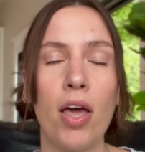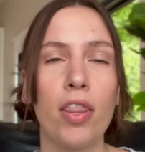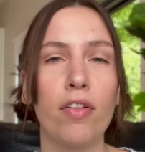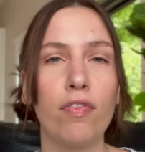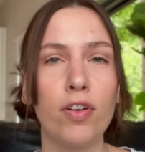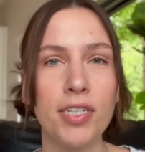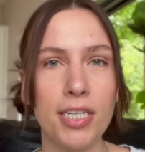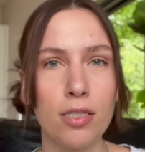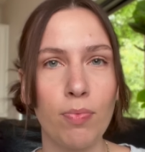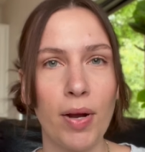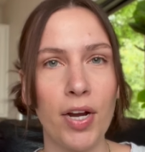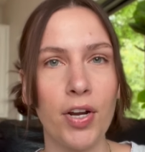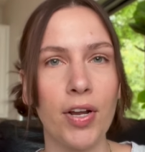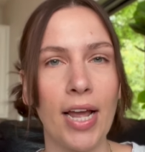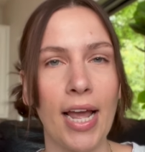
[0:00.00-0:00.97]
The first is
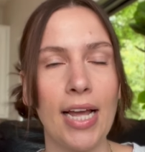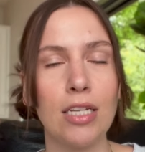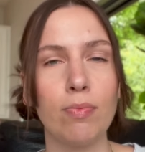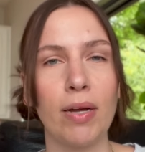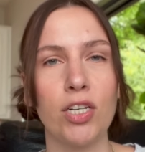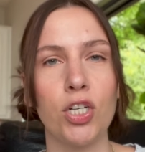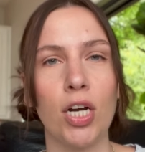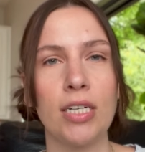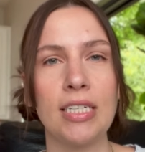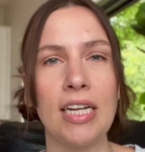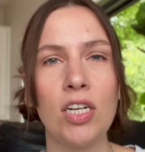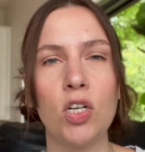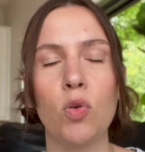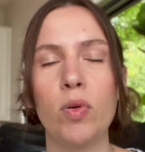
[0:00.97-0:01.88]
*Bury Your Gays by Chuck Tingle,